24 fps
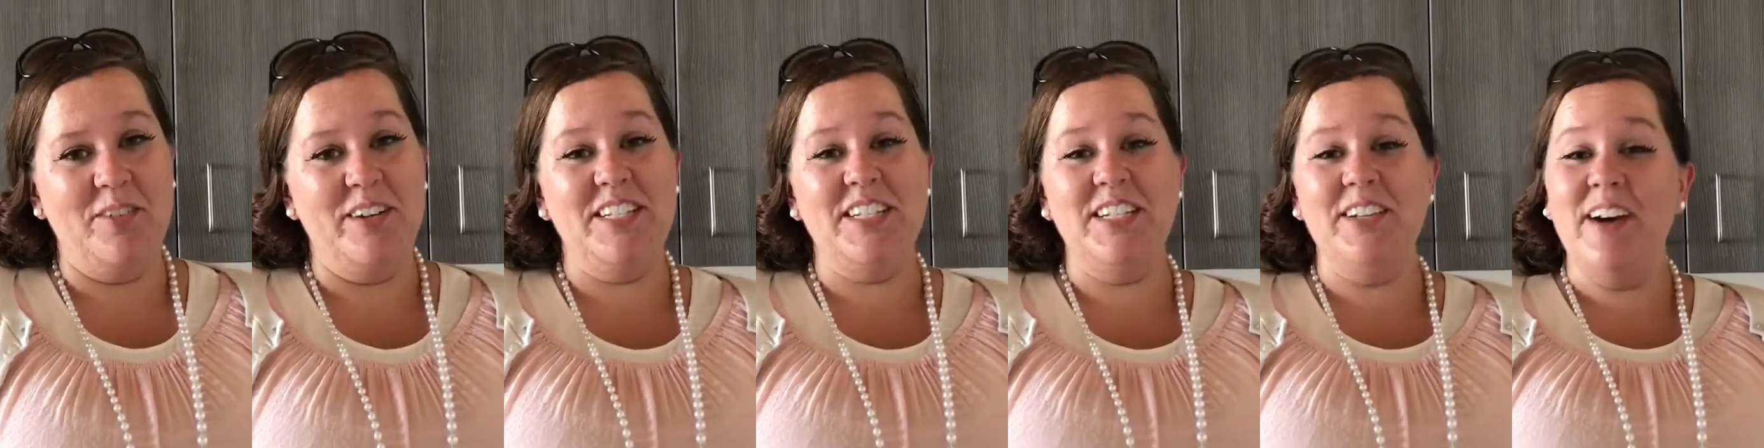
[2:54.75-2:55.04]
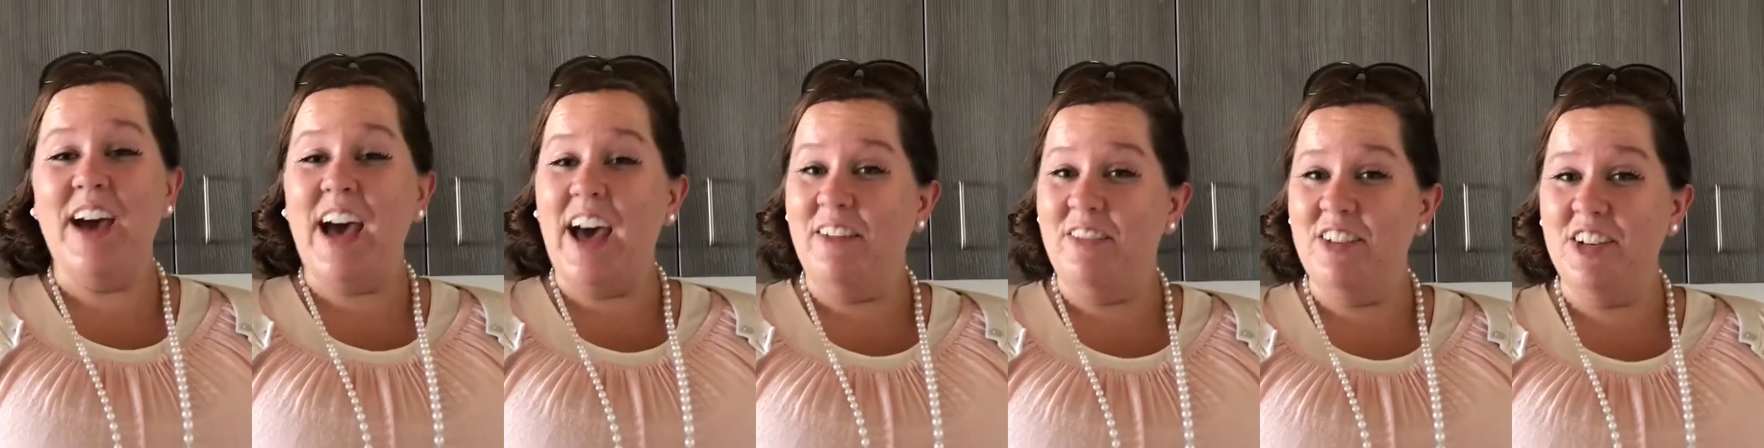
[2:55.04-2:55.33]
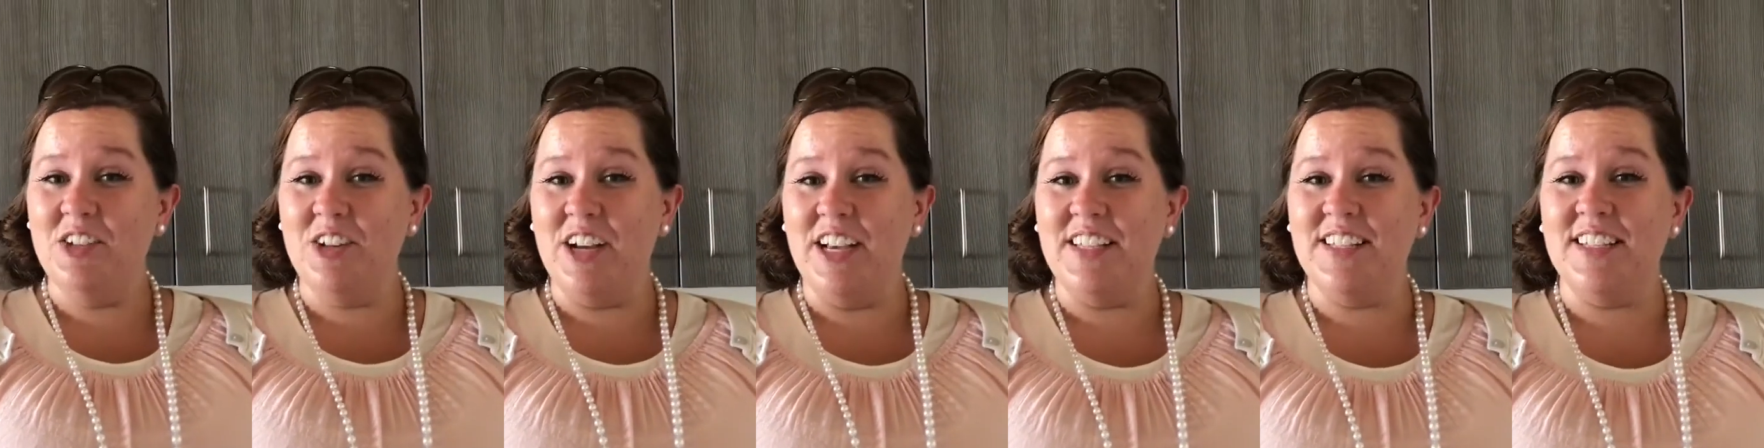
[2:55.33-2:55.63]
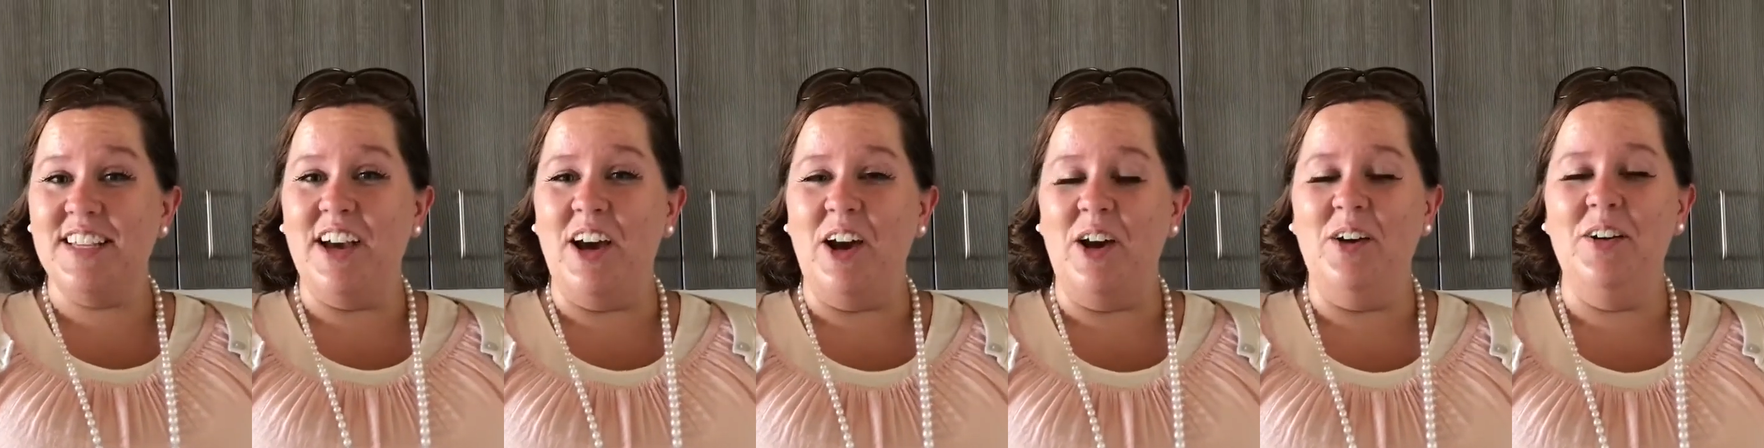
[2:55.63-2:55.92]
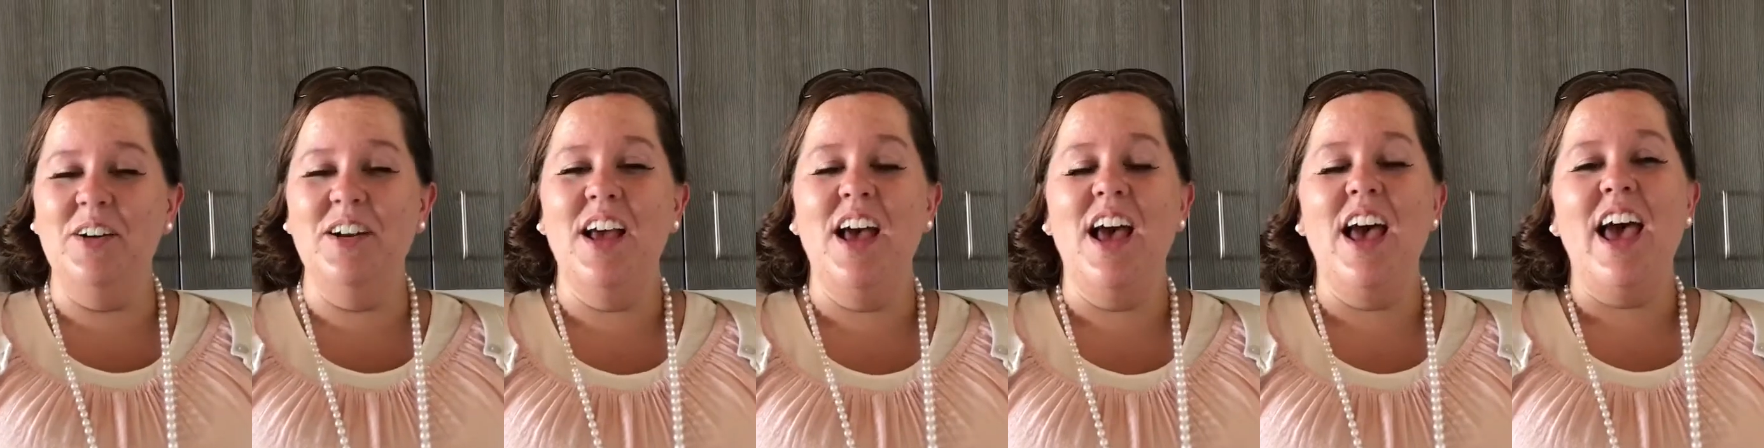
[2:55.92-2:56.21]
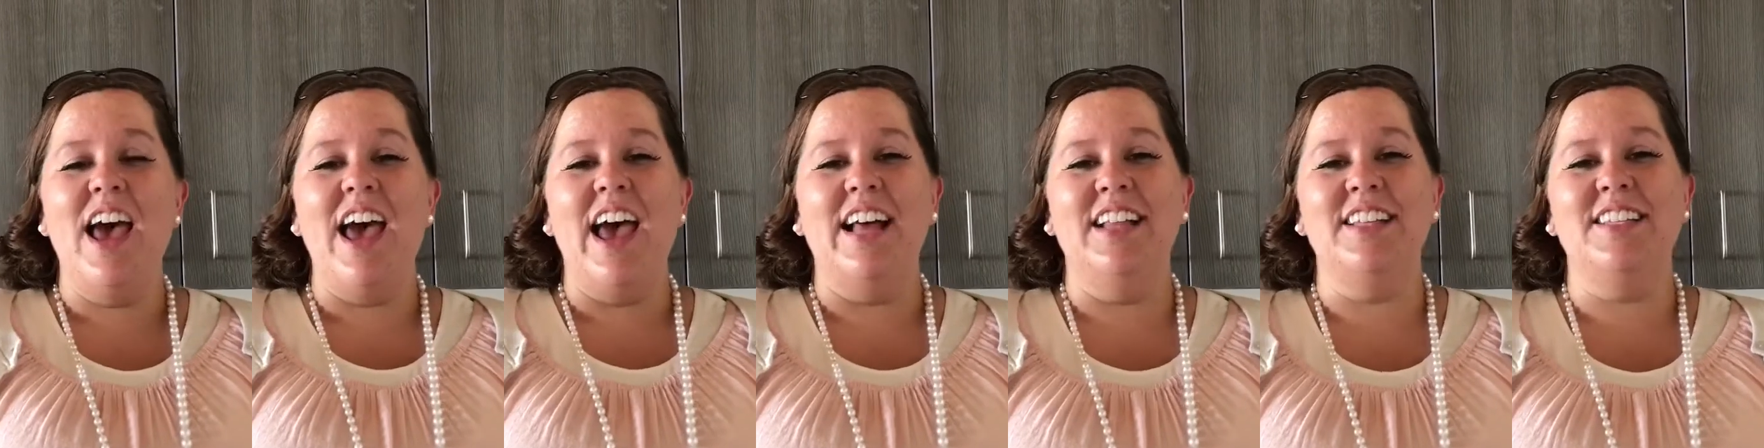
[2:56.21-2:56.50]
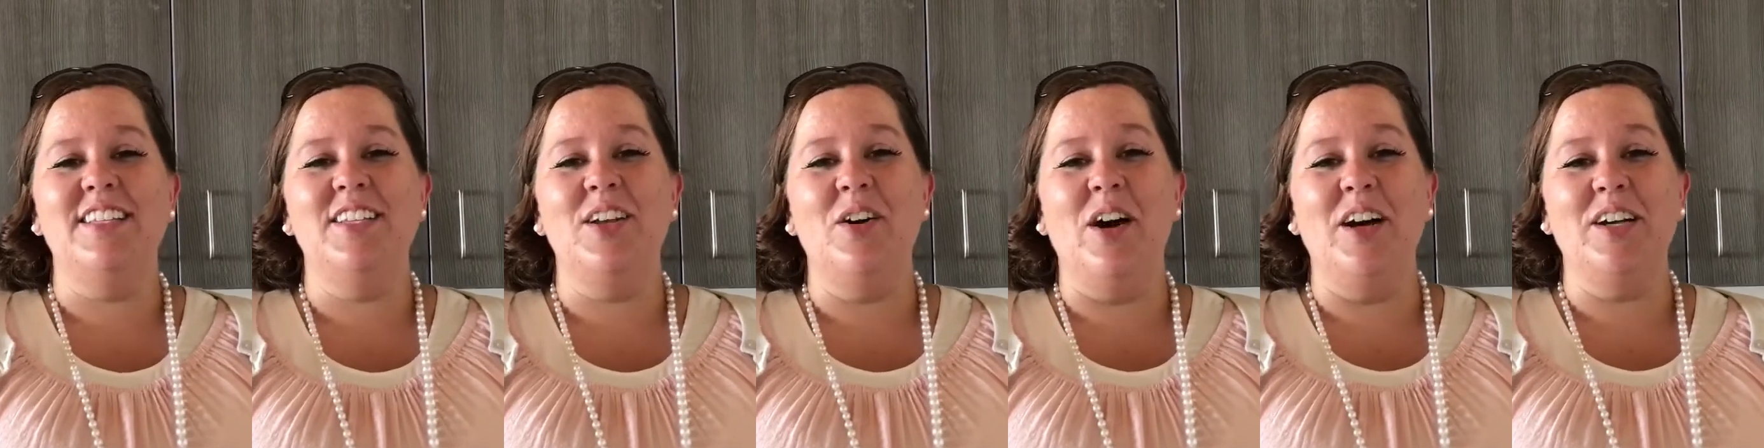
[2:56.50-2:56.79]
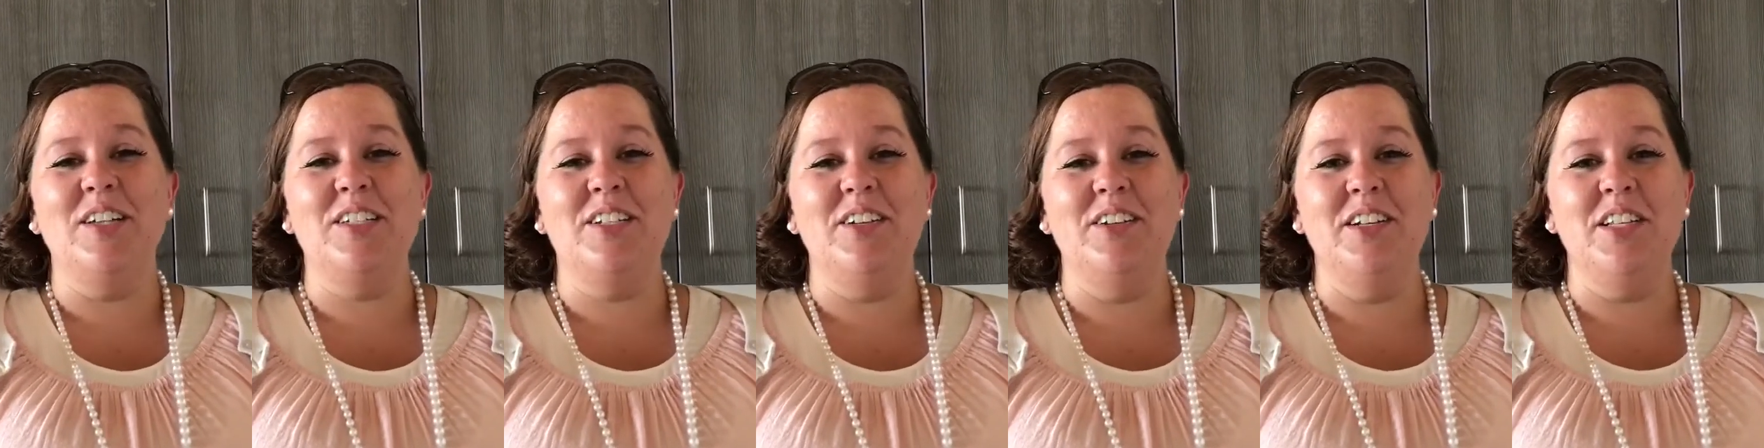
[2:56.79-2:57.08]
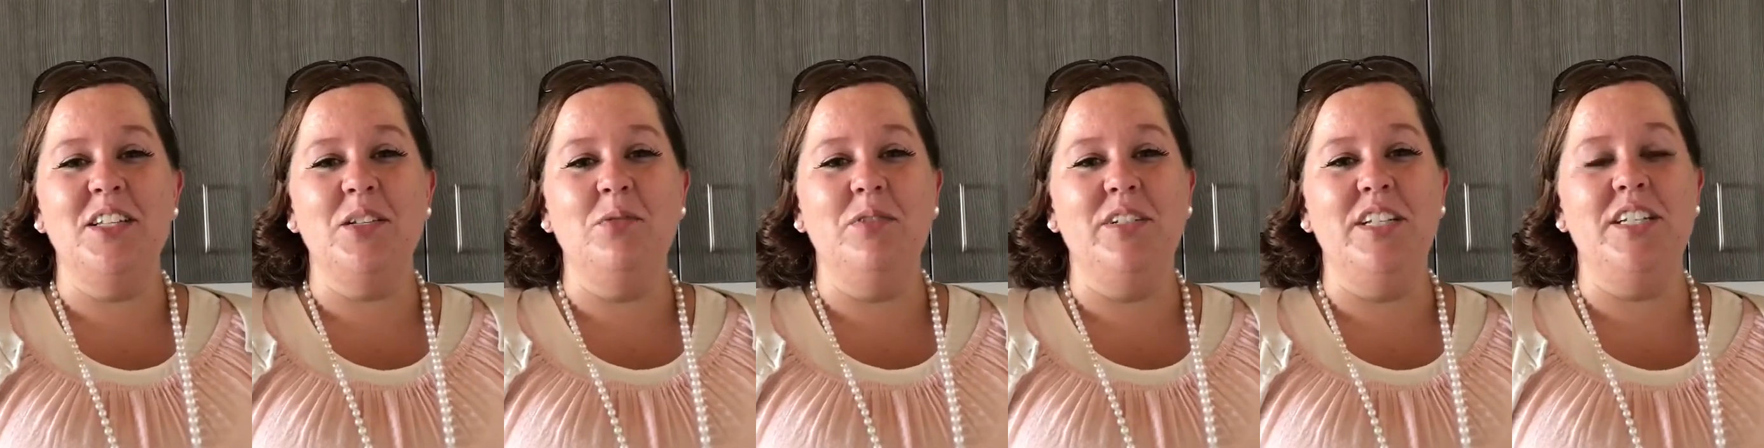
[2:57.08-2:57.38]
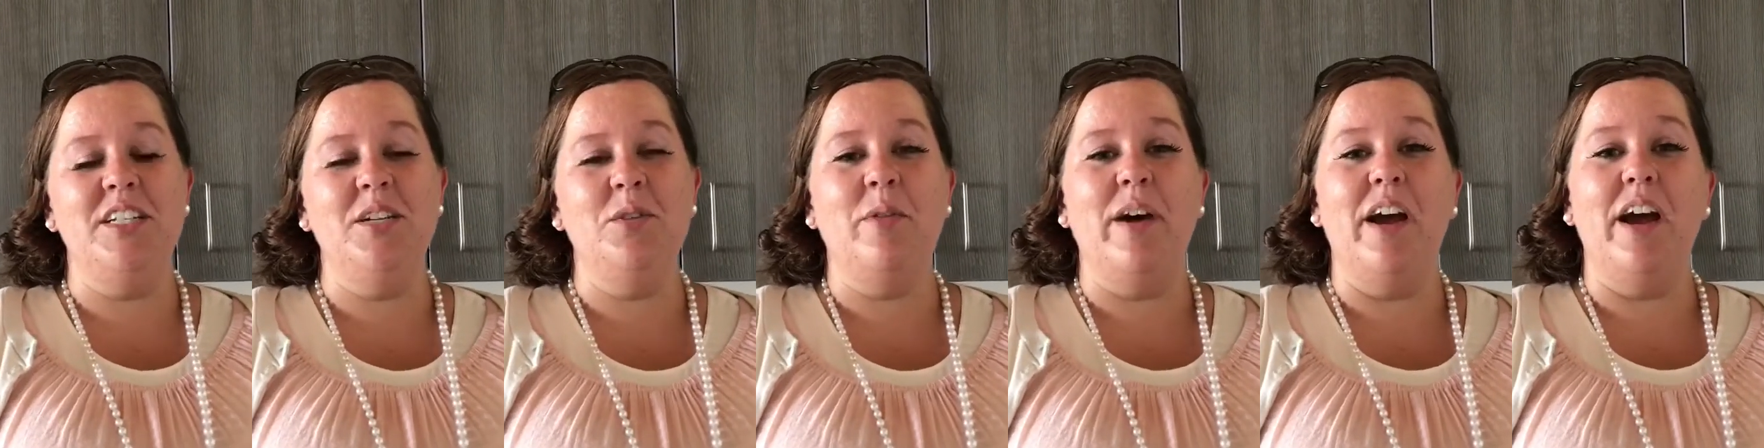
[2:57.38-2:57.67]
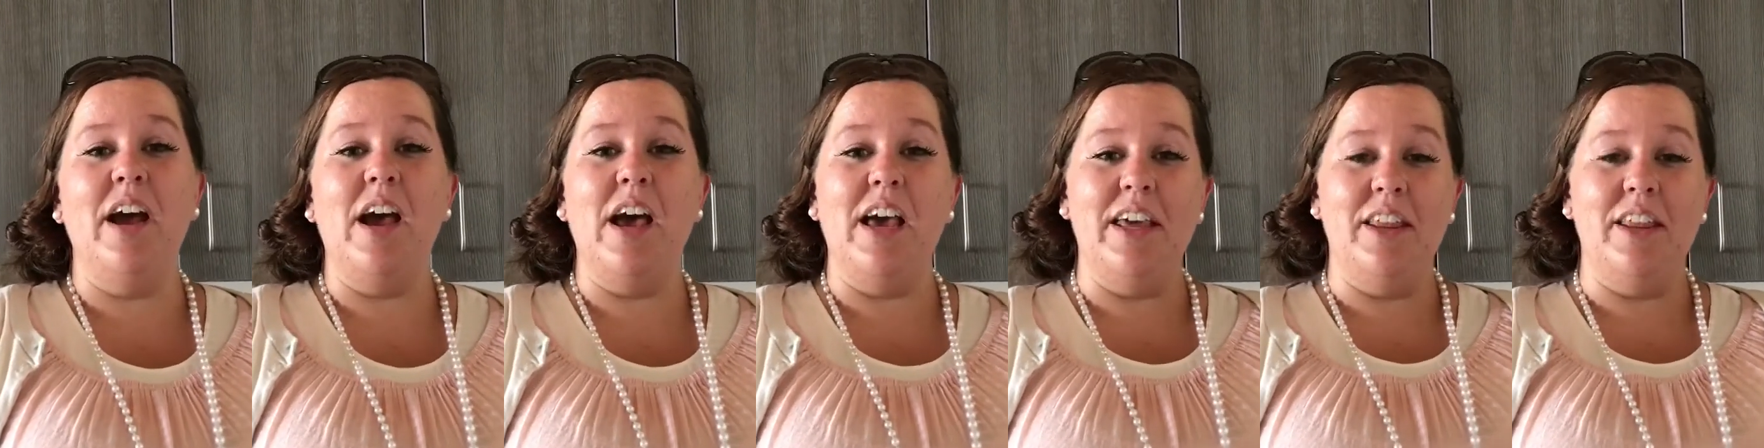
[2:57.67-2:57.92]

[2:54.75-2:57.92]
We do have a dress code, and so our students will need to wear